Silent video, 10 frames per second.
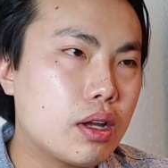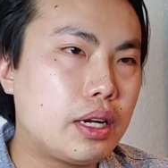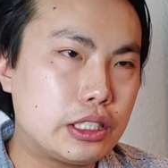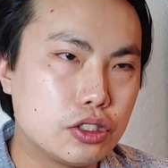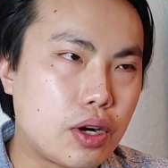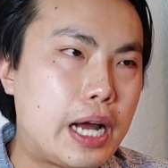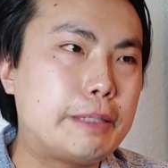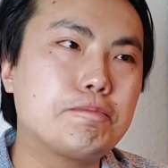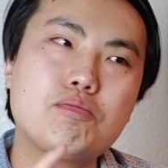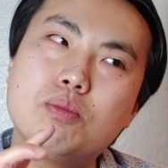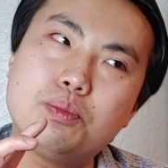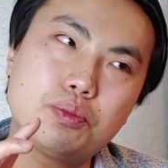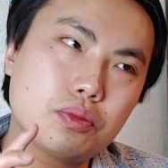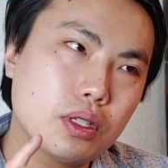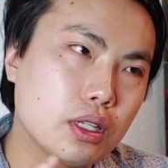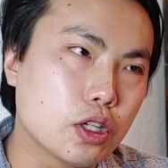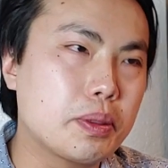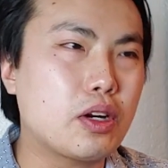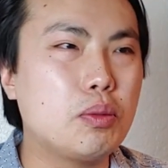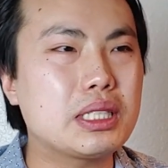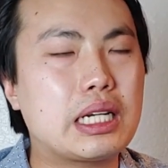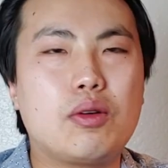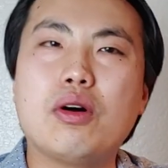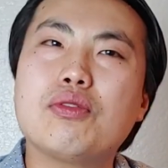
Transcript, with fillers: Nice and dry. A little bit almost like a